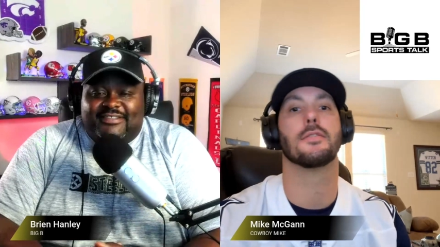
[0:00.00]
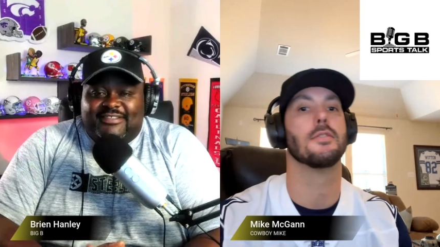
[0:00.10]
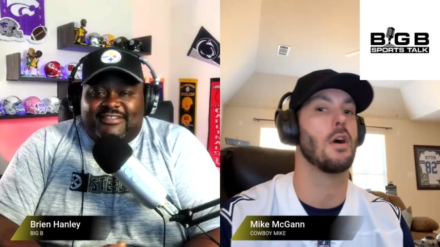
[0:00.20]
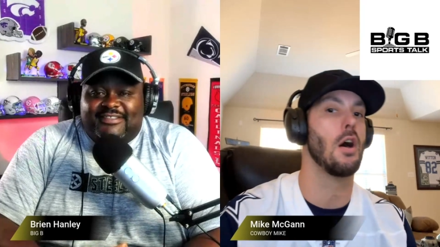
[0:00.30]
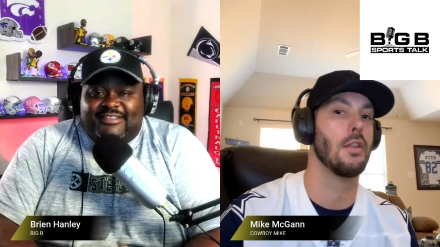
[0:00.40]

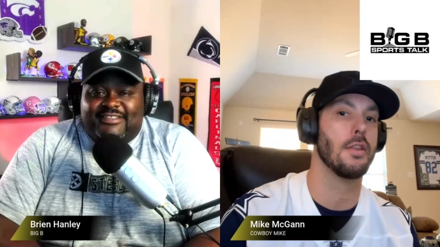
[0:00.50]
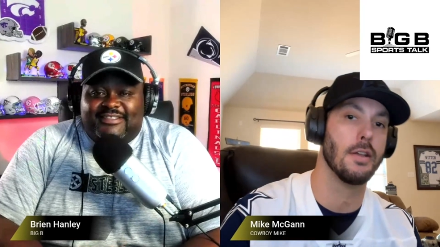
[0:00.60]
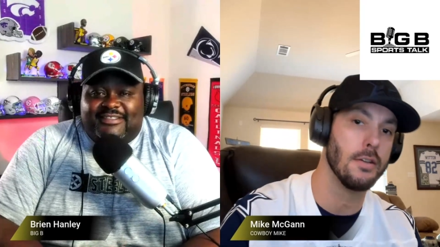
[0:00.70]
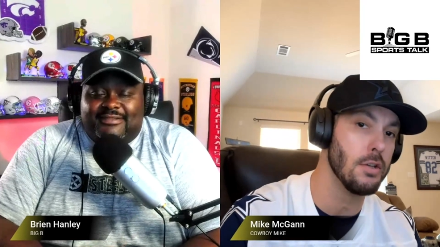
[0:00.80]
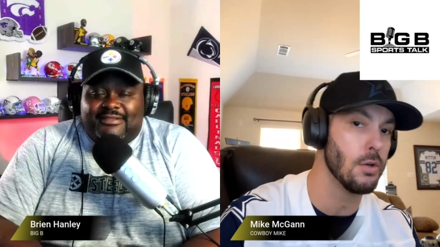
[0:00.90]

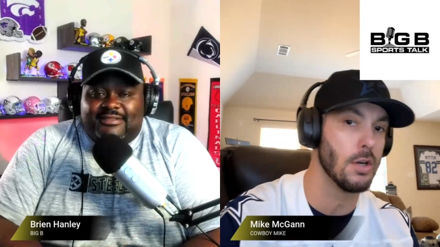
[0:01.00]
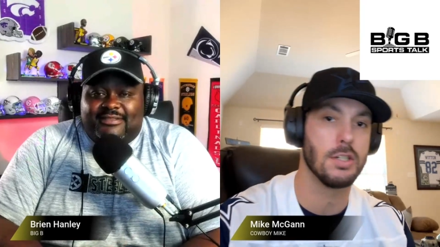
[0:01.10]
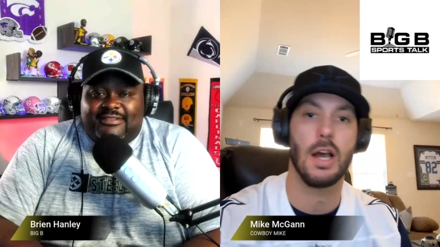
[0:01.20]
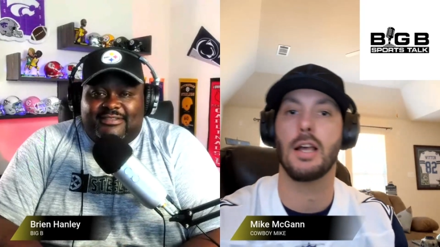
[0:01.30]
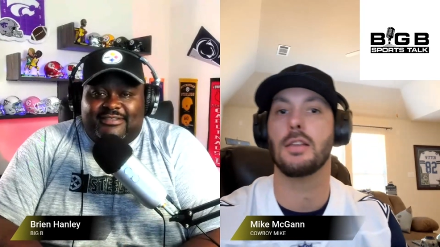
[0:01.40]
Speaker 1: fans, all
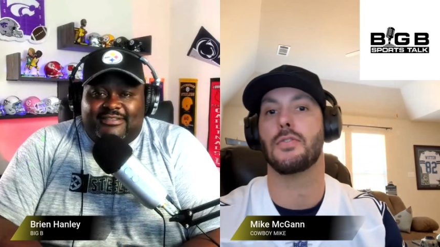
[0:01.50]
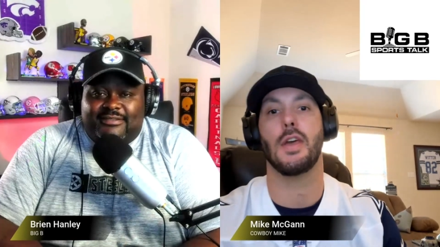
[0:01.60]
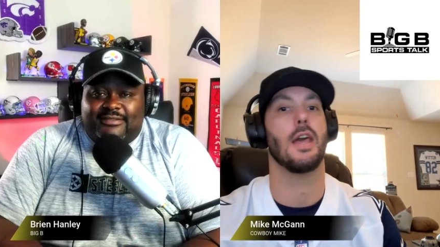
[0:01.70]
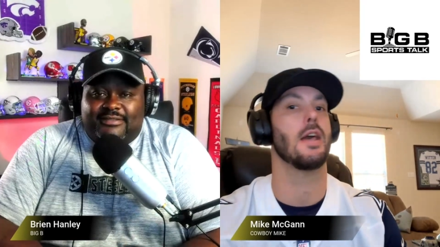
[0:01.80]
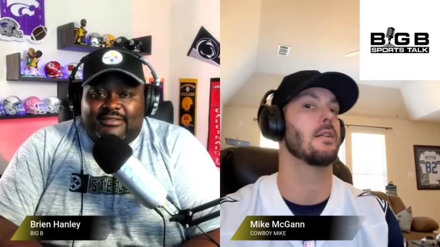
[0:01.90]
the New
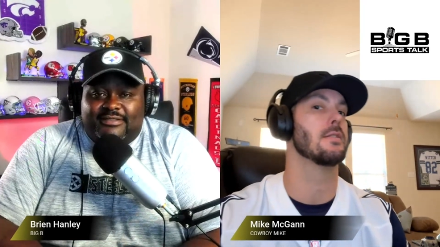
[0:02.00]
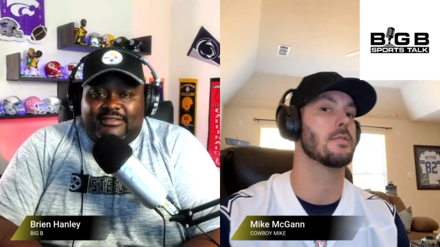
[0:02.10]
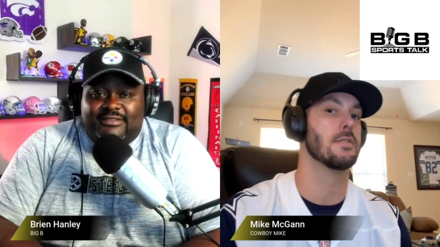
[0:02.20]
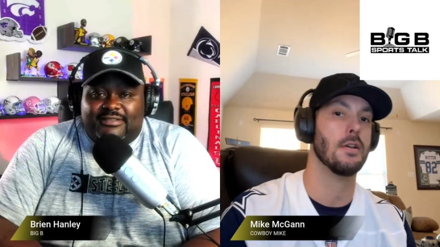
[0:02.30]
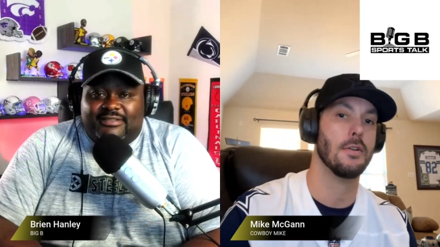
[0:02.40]
York Giants
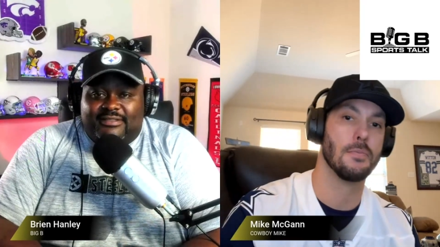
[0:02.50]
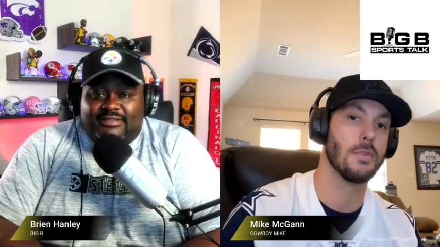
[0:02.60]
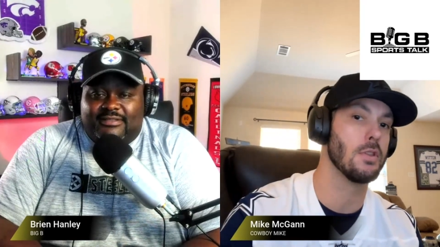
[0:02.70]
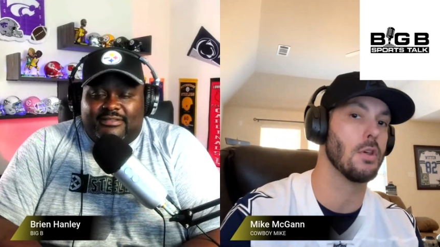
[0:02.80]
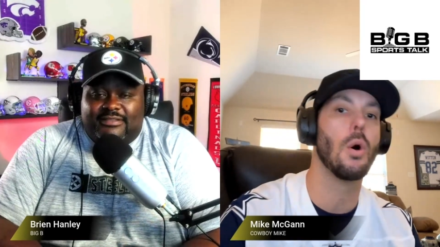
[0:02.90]

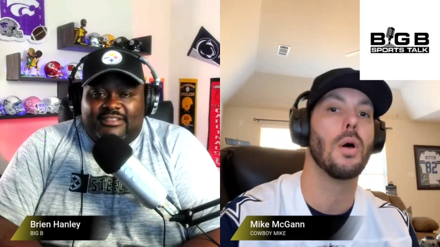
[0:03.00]
fans